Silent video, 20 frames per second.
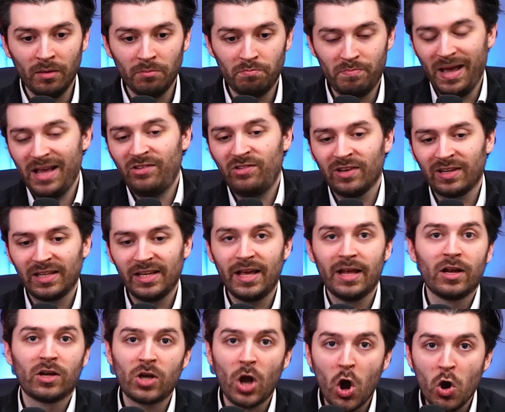basically in
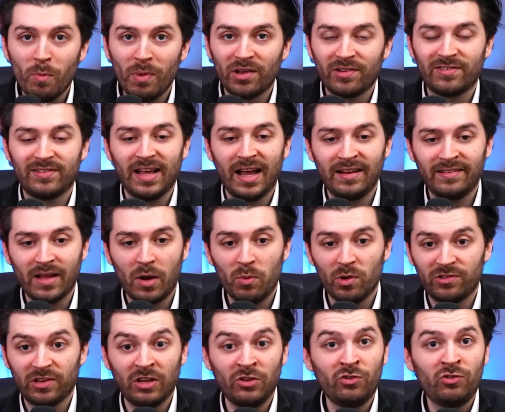a coma state that
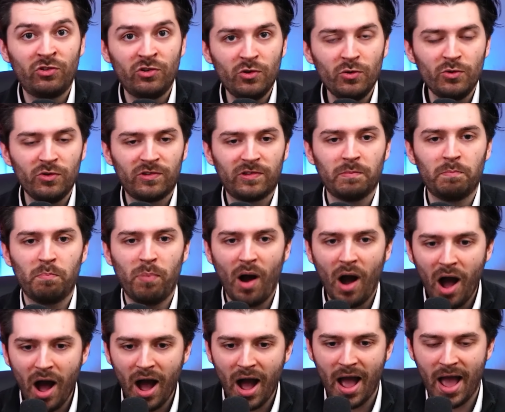was induced
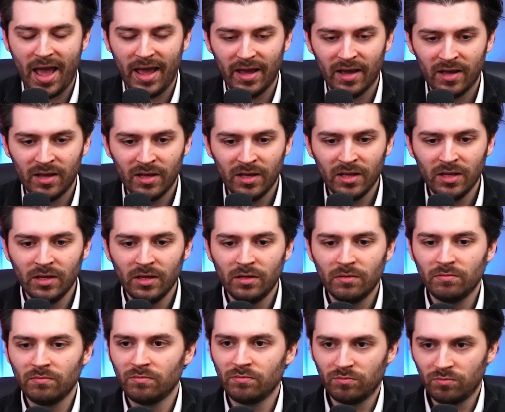by
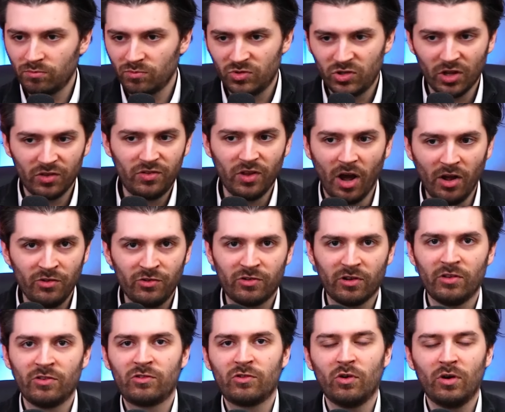the
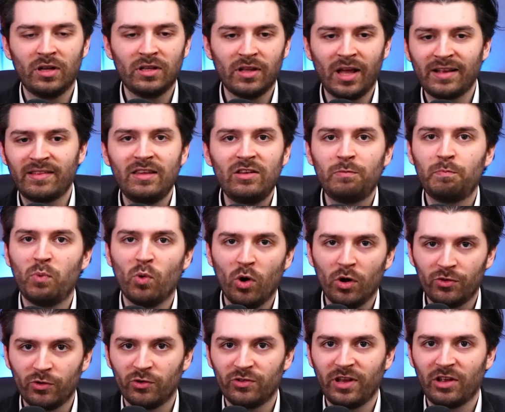dungeons, or like these
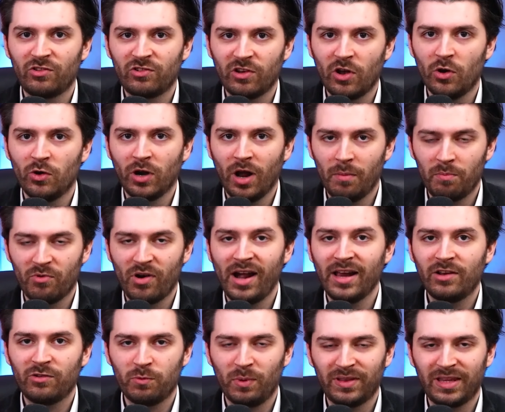portals that showed up, right,
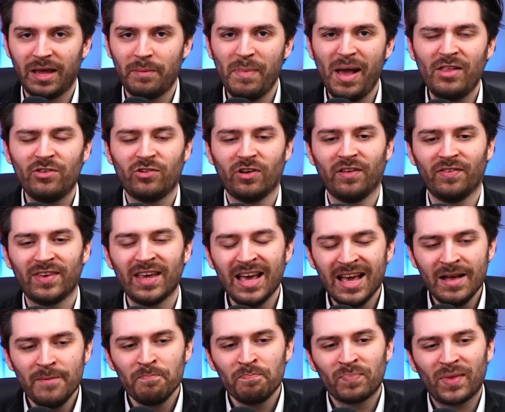is what they mentioned.
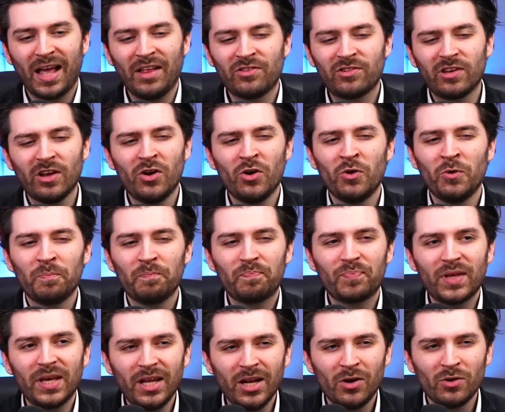And so,
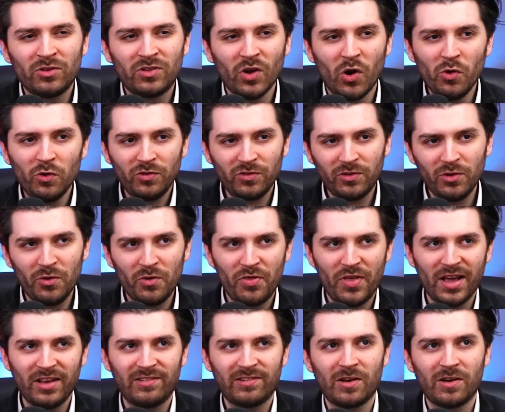you know, those two things